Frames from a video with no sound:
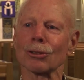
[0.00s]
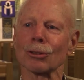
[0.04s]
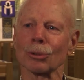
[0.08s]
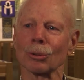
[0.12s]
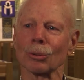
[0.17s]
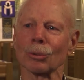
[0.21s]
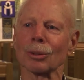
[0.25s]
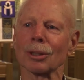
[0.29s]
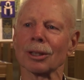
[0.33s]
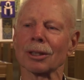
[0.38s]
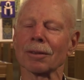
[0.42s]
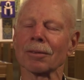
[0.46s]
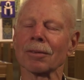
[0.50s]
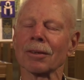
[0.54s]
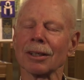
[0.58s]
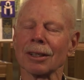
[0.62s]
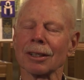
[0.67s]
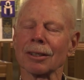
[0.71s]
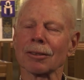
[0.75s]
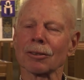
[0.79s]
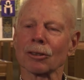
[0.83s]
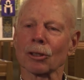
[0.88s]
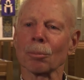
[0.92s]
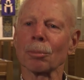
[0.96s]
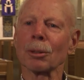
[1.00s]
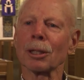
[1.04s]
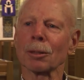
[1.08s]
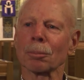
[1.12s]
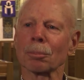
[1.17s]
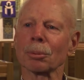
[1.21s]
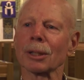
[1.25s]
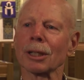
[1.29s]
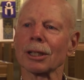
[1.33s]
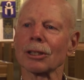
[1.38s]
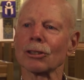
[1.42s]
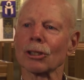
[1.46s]
to be a
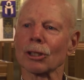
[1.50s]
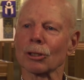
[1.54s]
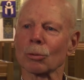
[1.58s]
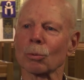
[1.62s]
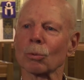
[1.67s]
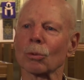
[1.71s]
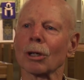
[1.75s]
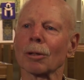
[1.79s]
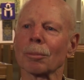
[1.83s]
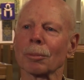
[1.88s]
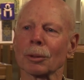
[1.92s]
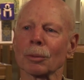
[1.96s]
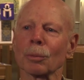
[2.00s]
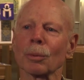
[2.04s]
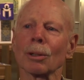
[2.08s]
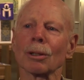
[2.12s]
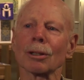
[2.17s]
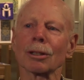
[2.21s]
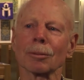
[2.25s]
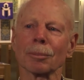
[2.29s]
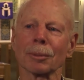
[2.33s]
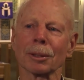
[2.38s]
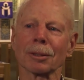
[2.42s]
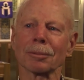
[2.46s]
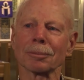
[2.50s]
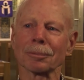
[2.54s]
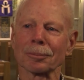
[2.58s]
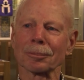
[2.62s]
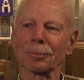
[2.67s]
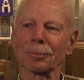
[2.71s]
place that's warm and welcoming.